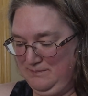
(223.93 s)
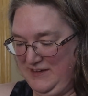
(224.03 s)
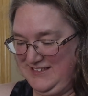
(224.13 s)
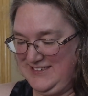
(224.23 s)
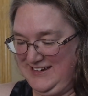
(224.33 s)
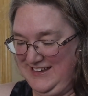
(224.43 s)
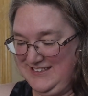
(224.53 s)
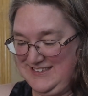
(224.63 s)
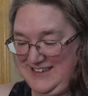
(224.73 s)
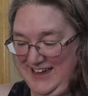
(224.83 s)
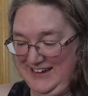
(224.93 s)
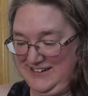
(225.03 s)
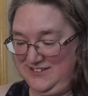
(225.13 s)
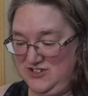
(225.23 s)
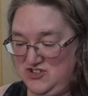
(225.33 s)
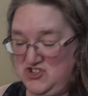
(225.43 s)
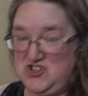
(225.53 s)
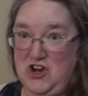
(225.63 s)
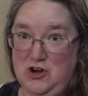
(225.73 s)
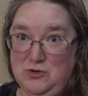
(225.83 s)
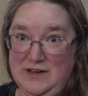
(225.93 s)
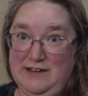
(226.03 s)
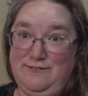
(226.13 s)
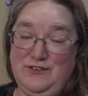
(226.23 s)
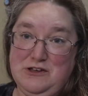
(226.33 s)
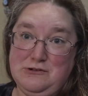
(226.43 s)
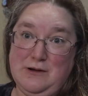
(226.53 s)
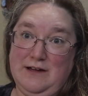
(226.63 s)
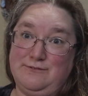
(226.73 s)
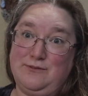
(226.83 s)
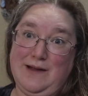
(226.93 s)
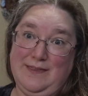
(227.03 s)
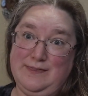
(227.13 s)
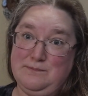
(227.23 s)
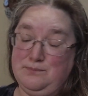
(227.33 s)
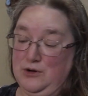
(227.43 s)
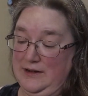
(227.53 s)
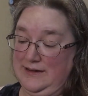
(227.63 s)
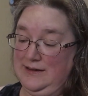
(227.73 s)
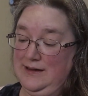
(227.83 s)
It's an inside joke if you have read the book